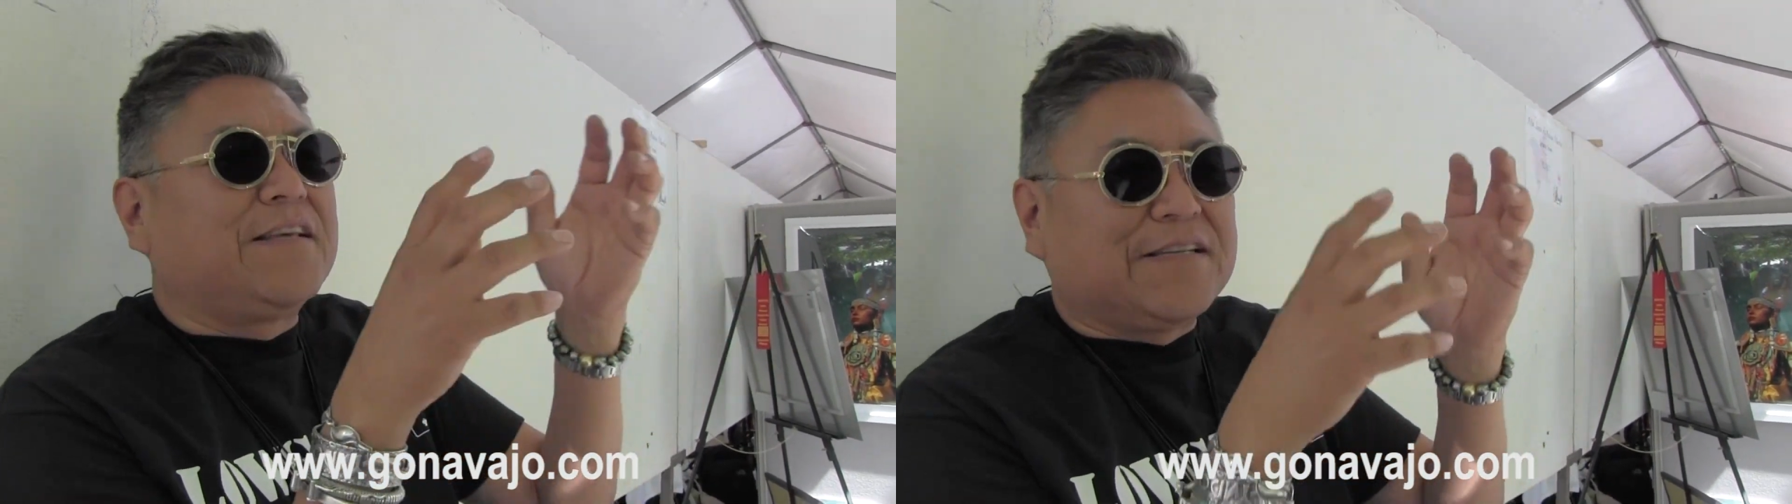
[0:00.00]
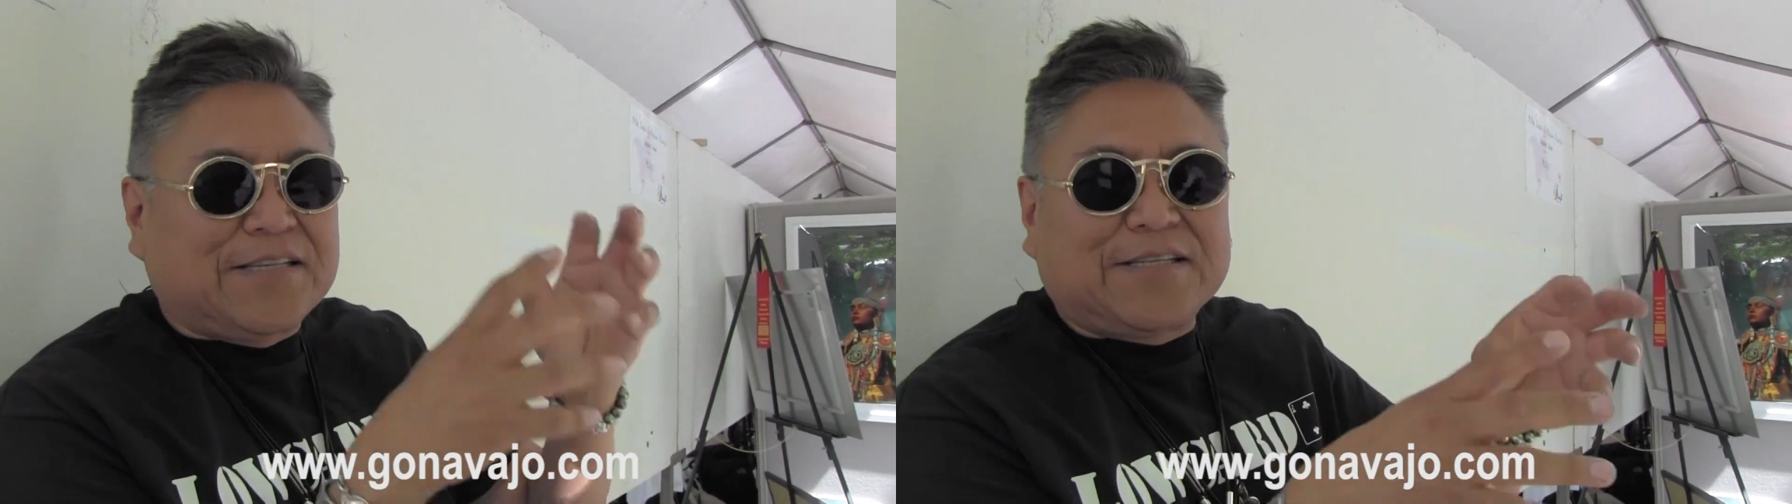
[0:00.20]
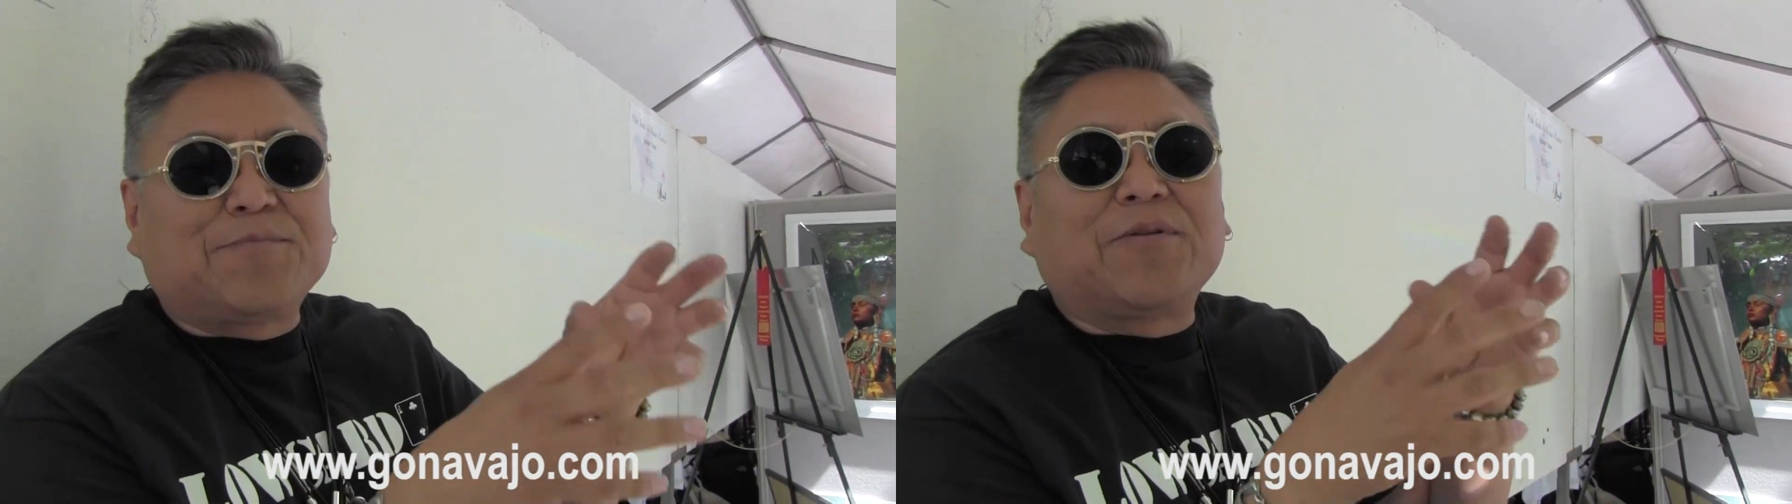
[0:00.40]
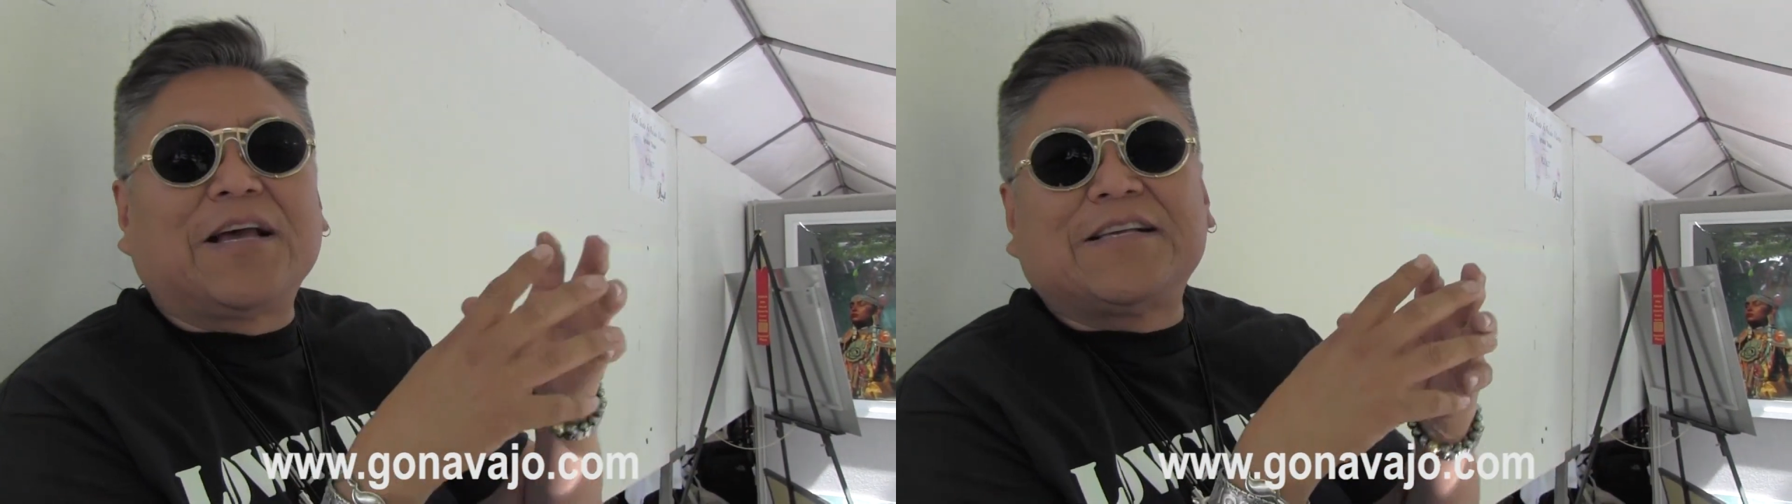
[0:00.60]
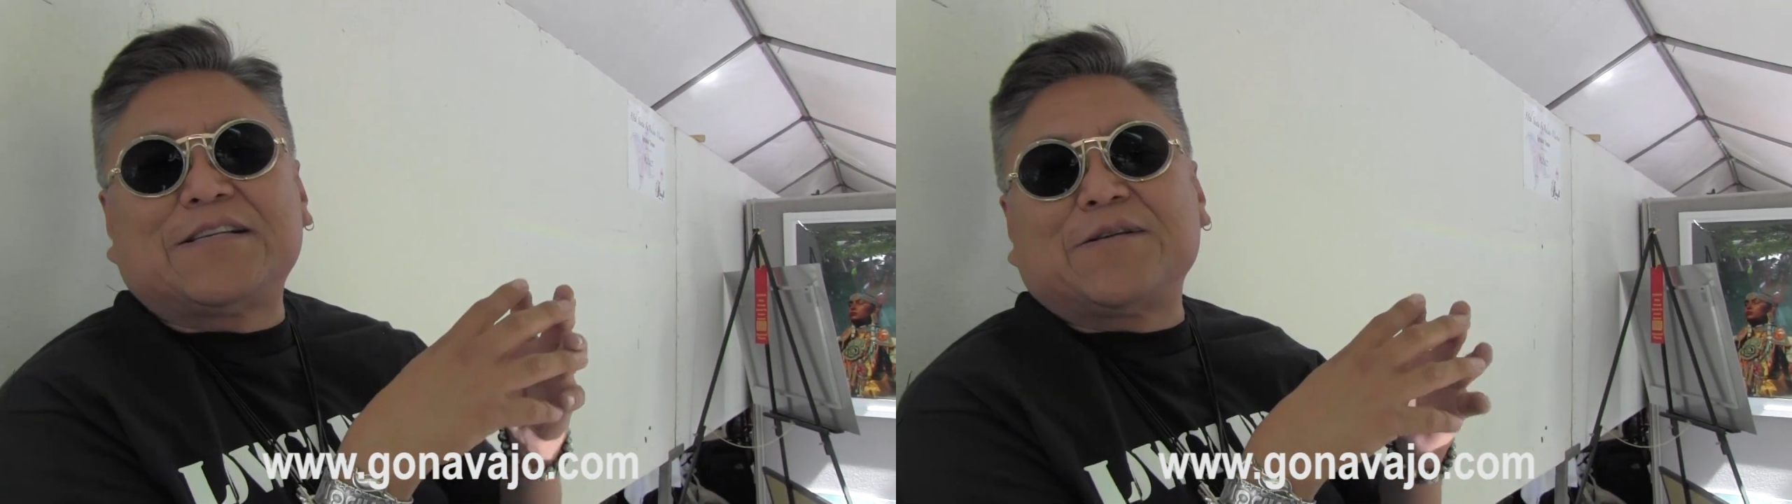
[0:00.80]
this is the
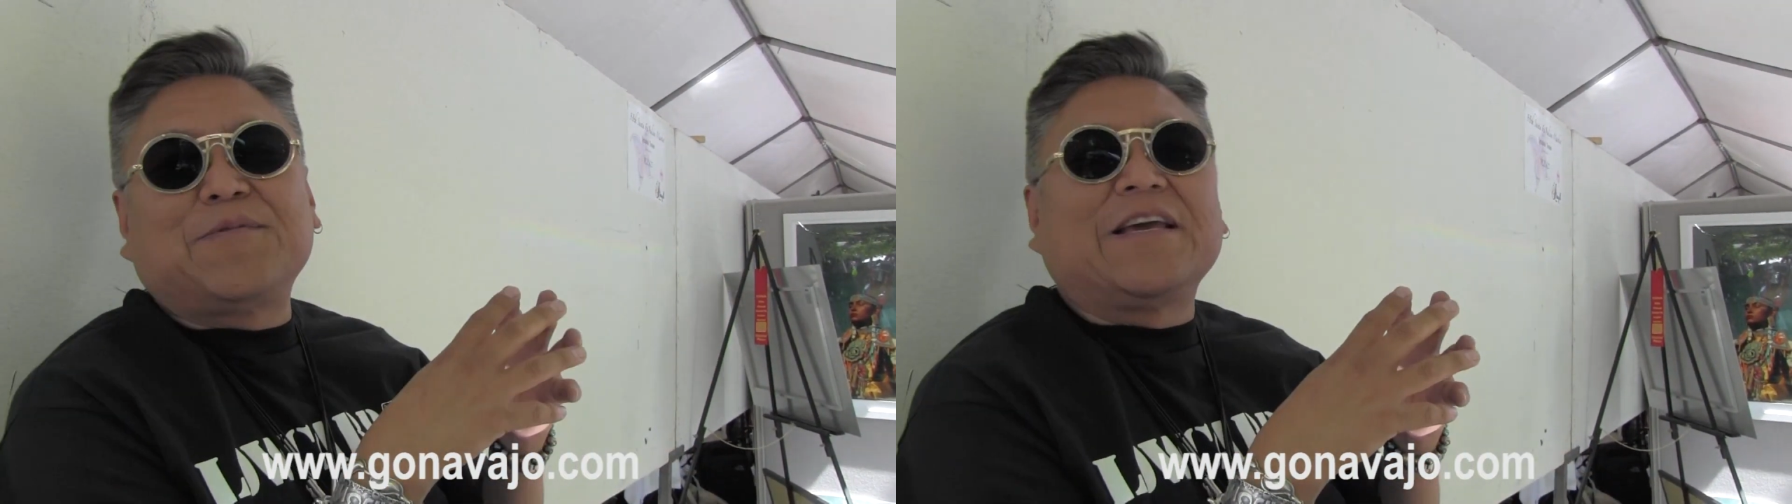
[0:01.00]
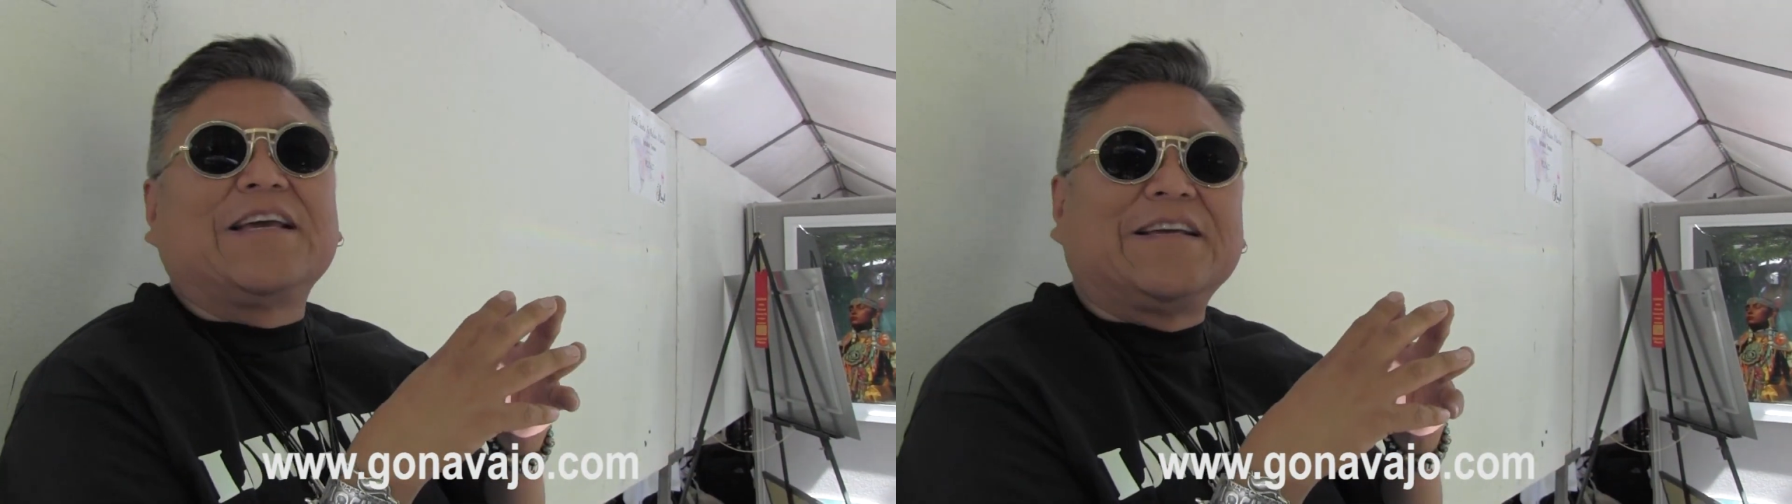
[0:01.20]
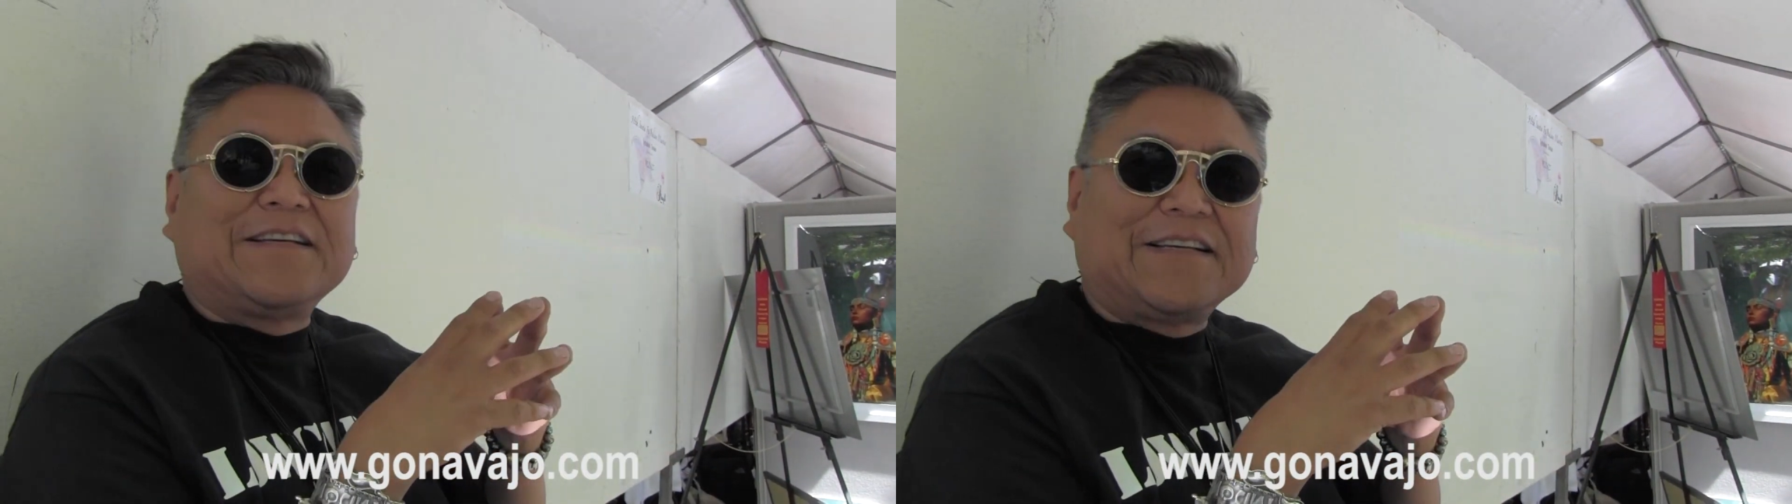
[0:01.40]
place to be.